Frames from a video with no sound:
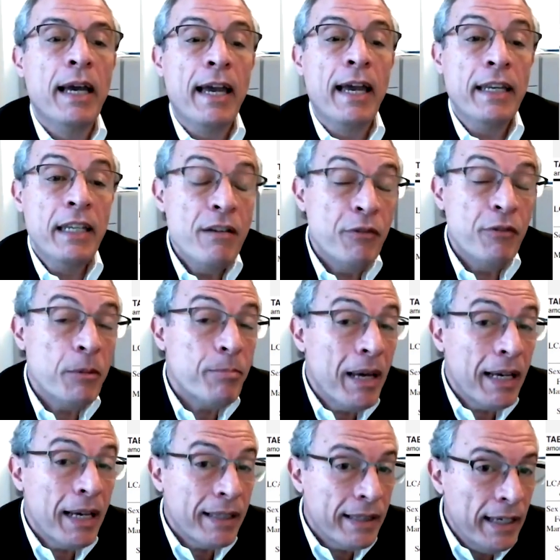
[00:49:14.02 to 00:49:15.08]
And even
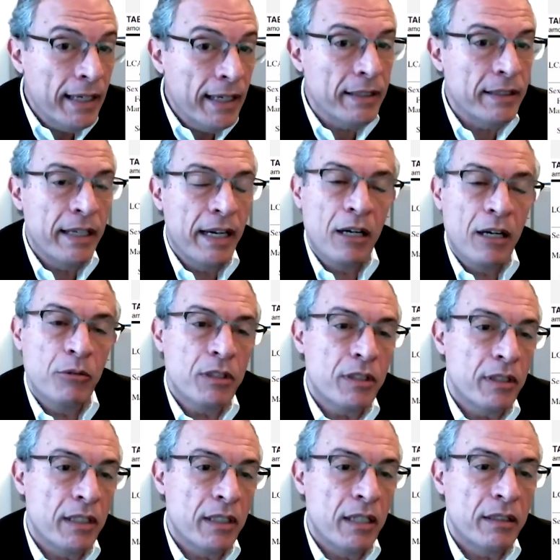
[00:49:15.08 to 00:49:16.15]
back then, now it's
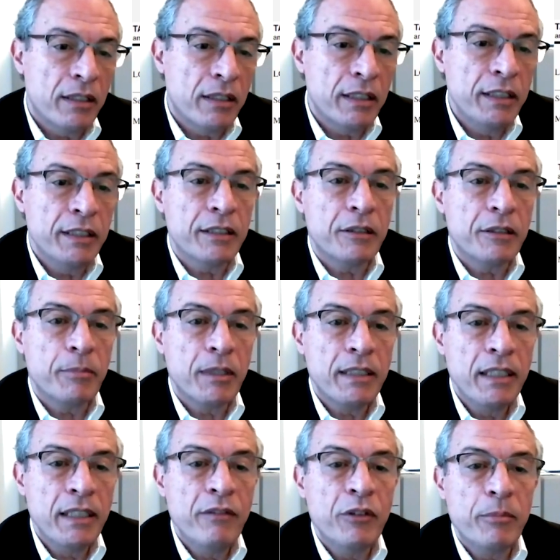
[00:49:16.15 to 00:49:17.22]
a lot clearer, but
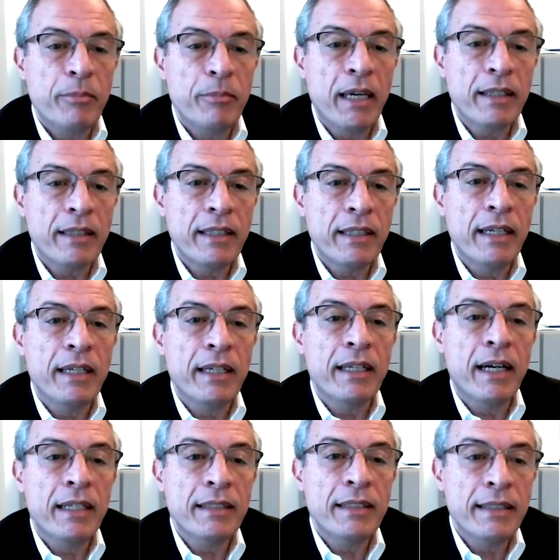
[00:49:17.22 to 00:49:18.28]
even back then,
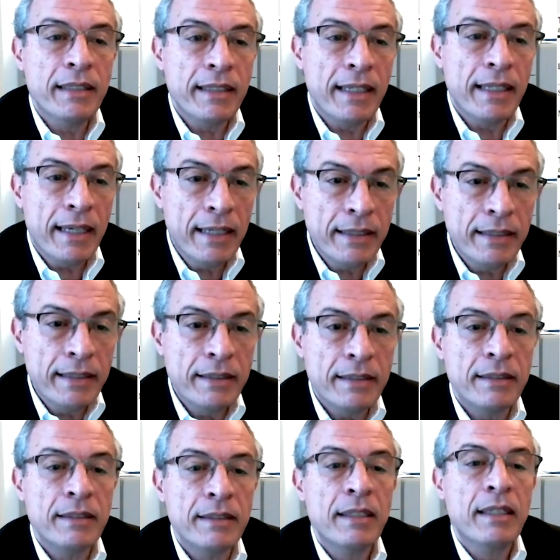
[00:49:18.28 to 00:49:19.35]
I didn't like it.
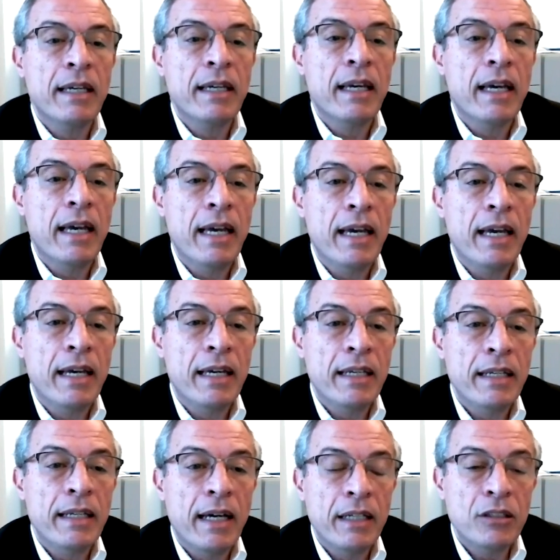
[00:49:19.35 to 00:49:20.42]

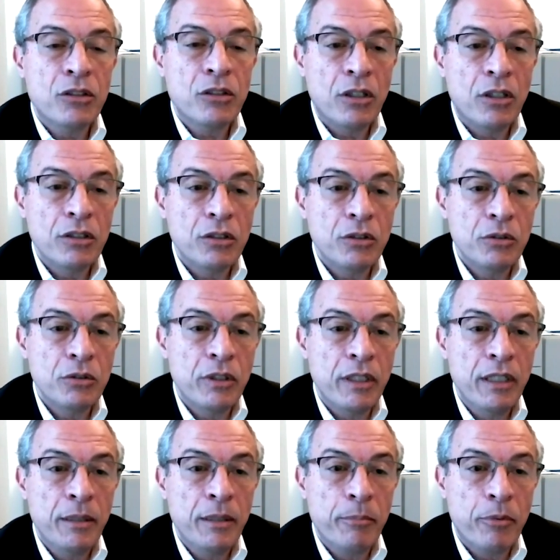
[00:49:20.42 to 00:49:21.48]
And I talked to
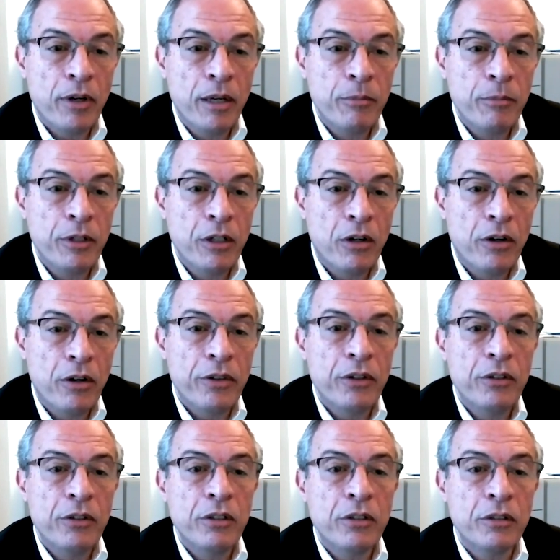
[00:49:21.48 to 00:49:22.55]
the primary
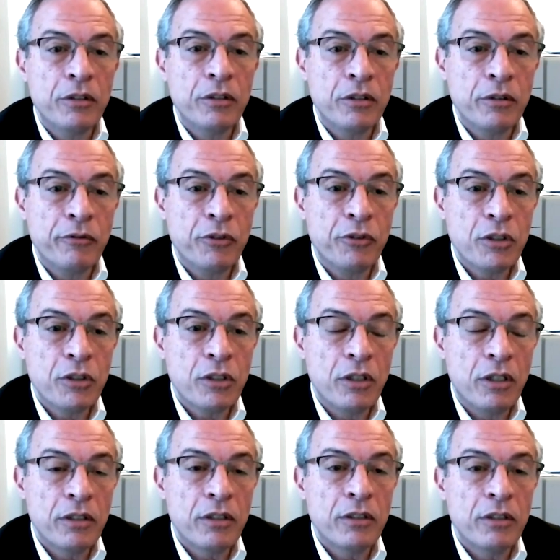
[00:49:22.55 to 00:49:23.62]
author, the first
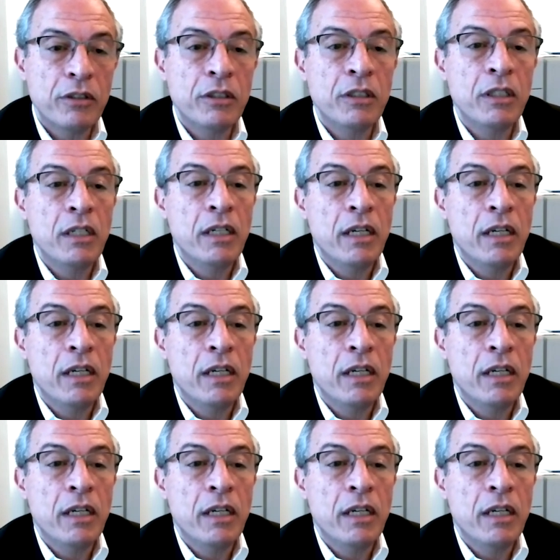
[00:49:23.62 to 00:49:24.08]
author,